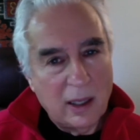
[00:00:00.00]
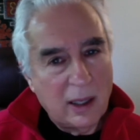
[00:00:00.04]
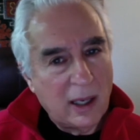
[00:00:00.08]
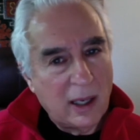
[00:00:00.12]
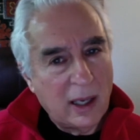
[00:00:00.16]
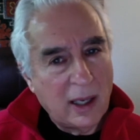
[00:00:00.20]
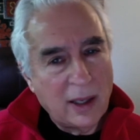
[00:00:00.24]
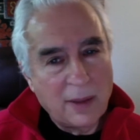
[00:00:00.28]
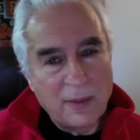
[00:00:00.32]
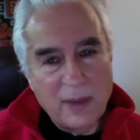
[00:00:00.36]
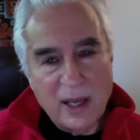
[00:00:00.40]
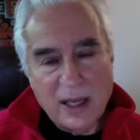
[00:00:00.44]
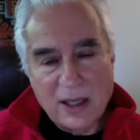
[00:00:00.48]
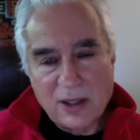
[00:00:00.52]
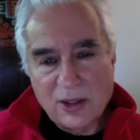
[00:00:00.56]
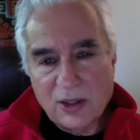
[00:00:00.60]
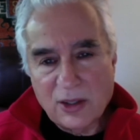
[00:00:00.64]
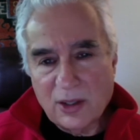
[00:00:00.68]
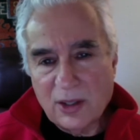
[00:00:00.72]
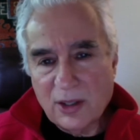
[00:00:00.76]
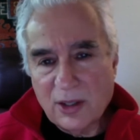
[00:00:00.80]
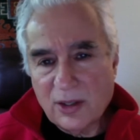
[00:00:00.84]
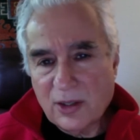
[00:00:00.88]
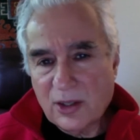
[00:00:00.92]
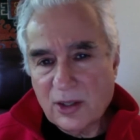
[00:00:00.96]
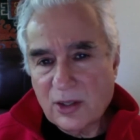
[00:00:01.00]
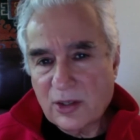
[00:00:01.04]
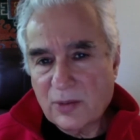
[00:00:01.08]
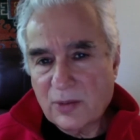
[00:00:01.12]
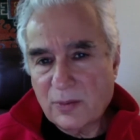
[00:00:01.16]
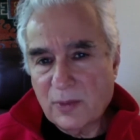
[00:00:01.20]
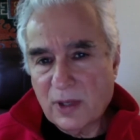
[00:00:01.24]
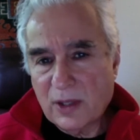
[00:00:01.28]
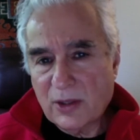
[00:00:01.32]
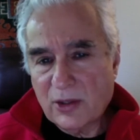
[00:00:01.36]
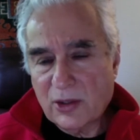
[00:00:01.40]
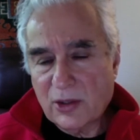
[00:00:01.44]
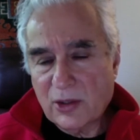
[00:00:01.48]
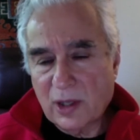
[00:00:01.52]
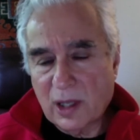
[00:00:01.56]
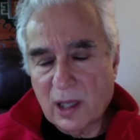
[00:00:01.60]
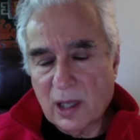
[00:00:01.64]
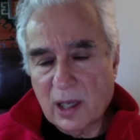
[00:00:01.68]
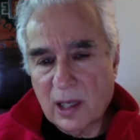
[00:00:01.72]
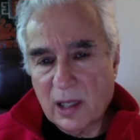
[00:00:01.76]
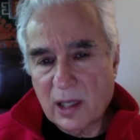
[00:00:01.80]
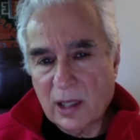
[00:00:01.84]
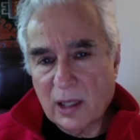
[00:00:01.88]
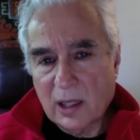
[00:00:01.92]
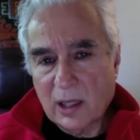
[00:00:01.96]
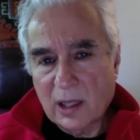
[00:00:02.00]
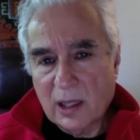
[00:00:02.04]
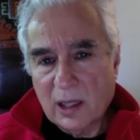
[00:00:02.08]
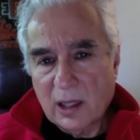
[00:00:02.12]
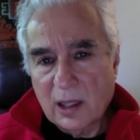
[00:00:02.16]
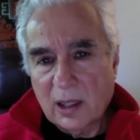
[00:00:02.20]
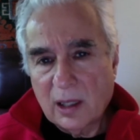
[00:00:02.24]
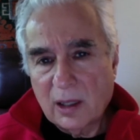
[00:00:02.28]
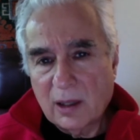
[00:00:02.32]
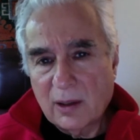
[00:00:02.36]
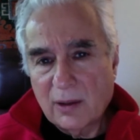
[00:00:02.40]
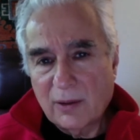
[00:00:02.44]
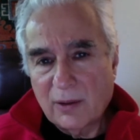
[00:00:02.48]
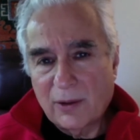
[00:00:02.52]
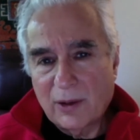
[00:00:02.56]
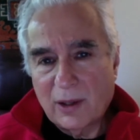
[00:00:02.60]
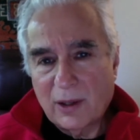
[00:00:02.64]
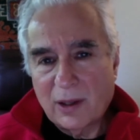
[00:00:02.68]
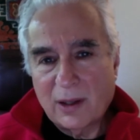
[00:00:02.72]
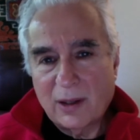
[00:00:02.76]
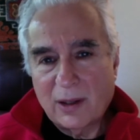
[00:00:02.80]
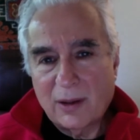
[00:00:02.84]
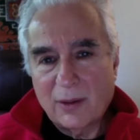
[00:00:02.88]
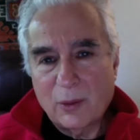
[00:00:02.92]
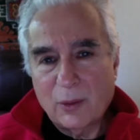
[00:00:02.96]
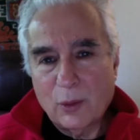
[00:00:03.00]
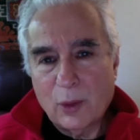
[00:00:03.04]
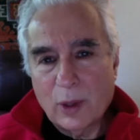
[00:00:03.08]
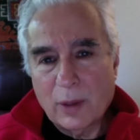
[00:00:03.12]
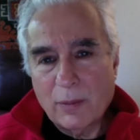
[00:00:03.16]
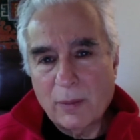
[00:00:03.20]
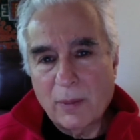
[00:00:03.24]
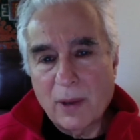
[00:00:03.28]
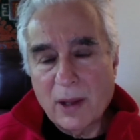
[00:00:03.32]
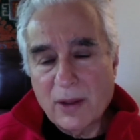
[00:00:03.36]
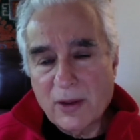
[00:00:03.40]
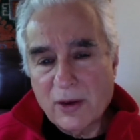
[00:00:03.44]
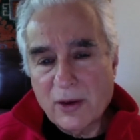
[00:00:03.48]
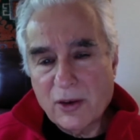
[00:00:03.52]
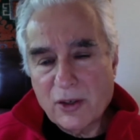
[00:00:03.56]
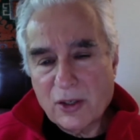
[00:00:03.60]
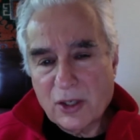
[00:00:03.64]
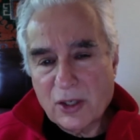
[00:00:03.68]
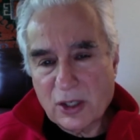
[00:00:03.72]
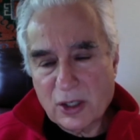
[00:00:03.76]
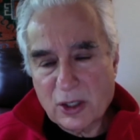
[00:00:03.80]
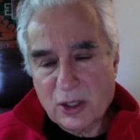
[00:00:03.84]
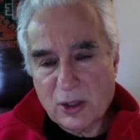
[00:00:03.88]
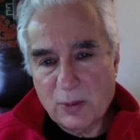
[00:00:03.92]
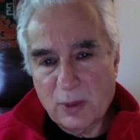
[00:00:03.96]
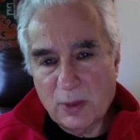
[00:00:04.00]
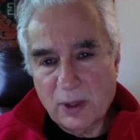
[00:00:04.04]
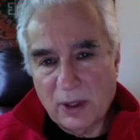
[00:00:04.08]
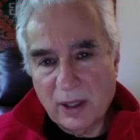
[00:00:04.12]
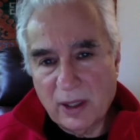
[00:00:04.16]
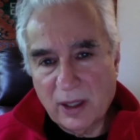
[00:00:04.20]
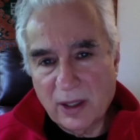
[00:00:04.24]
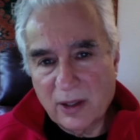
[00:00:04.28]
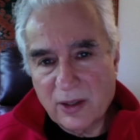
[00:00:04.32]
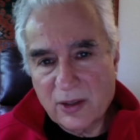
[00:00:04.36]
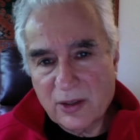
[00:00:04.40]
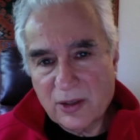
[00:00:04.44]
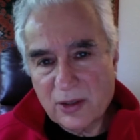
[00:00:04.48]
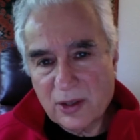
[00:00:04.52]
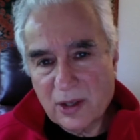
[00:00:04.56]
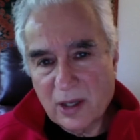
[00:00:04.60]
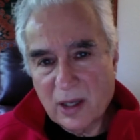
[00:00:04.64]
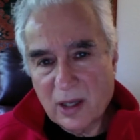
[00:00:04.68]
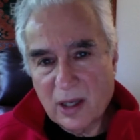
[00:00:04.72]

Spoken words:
I imagine this is much like what mothers experience